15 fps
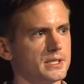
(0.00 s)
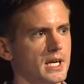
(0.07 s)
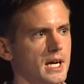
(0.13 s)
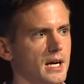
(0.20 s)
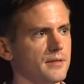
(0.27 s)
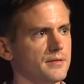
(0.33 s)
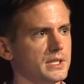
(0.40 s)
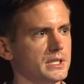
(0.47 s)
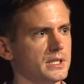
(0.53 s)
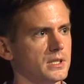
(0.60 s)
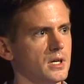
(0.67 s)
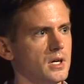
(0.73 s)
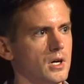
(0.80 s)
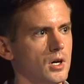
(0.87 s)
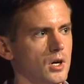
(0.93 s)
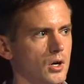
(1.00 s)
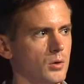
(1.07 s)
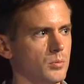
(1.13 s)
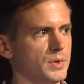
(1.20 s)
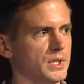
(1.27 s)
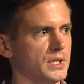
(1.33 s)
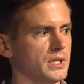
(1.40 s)
have any
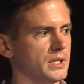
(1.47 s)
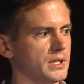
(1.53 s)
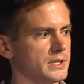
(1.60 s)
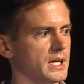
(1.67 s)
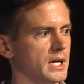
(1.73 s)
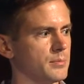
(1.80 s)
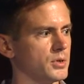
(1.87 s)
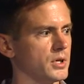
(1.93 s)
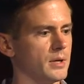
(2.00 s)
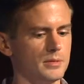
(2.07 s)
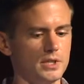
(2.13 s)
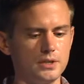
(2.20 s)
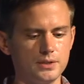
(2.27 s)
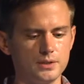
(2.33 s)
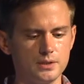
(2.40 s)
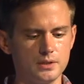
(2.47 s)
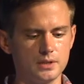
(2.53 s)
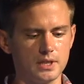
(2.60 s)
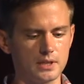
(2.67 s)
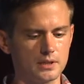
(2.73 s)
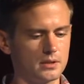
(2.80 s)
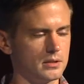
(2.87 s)
open type parameters,
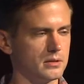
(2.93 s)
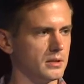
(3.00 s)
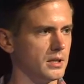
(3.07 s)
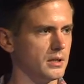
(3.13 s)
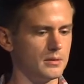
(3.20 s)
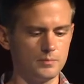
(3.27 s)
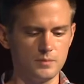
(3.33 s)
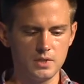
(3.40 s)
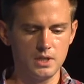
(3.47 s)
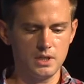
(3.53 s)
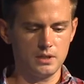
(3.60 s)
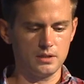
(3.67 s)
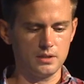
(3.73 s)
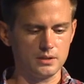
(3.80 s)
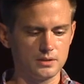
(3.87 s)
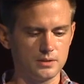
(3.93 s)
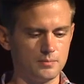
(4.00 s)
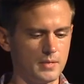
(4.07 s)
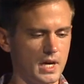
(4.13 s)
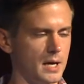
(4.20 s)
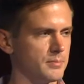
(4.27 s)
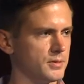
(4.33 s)
like this
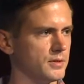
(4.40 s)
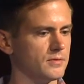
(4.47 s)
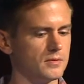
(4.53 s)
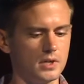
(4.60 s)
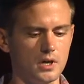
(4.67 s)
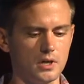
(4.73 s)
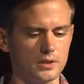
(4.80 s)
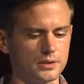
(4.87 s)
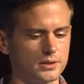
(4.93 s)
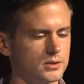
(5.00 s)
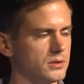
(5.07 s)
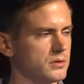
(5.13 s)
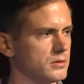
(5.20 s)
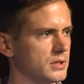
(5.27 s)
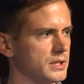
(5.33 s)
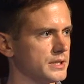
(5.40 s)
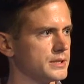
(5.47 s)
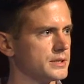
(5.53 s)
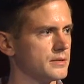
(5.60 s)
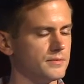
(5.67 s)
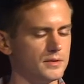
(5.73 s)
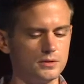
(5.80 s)
map of longs to
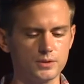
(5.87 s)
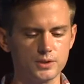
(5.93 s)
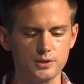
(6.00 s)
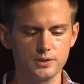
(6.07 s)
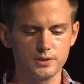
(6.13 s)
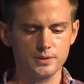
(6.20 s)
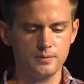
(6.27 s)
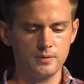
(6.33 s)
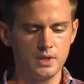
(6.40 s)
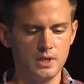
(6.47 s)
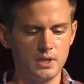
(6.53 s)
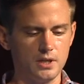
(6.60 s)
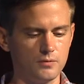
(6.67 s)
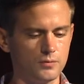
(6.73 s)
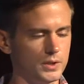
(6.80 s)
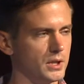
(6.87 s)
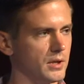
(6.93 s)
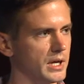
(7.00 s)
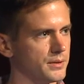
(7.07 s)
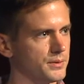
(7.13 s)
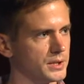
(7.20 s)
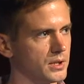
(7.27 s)
lists of users. If we know
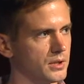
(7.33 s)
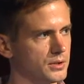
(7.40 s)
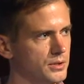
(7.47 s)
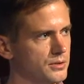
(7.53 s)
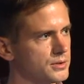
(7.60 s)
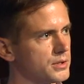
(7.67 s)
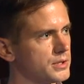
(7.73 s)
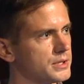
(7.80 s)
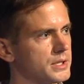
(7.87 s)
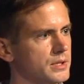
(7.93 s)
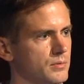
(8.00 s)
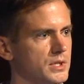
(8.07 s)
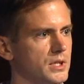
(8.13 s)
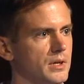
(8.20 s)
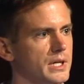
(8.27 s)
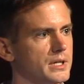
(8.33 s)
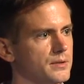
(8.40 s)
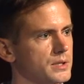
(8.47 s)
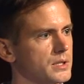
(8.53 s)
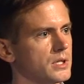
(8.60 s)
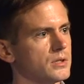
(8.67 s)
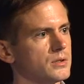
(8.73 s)
how to encode users, then we know how to
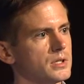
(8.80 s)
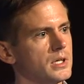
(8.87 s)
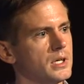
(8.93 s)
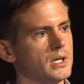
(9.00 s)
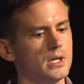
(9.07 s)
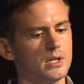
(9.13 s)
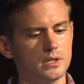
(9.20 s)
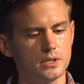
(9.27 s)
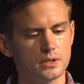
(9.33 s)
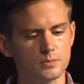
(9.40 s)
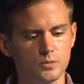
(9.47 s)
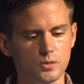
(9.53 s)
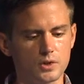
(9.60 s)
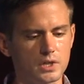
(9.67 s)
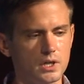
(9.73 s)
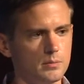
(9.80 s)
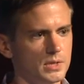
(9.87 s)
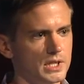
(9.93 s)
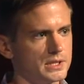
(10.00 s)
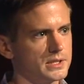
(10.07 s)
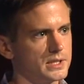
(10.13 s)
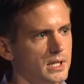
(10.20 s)
encode this more
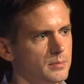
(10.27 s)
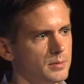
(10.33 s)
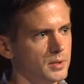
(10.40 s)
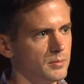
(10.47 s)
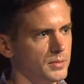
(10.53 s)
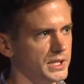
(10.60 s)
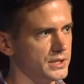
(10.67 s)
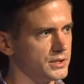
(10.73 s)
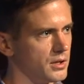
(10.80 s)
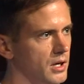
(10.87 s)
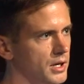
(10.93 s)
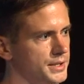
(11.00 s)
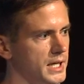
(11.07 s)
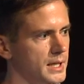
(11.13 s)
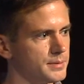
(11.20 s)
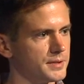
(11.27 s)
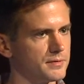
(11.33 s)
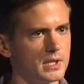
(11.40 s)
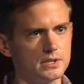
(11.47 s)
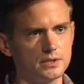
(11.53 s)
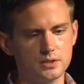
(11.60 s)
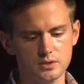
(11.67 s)
complex type. But these are all types of
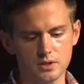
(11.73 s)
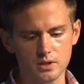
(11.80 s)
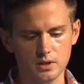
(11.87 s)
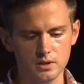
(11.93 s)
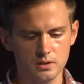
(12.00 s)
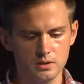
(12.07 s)
kind star.